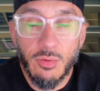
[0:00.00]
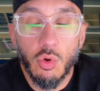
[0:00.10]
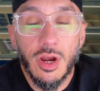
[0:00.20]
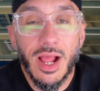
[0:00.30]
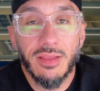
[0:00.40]

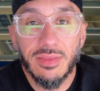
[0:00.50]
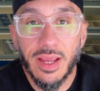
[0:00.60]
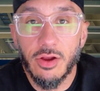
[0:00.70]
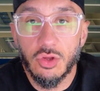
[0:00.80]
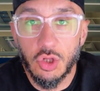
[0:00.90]
We're not
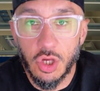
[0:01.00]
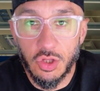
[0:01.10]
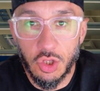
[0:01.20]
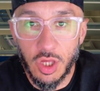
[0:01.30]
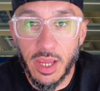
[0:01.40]
there
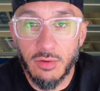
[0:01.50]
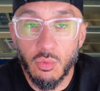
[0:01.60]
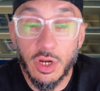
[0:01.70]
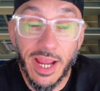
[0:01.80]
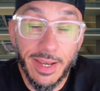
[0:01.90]
just yet.
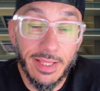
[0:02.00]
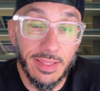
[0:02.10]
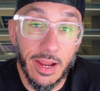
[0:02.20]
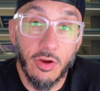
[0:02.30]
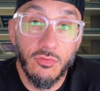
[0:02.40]
We're getting
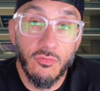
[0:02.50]
there,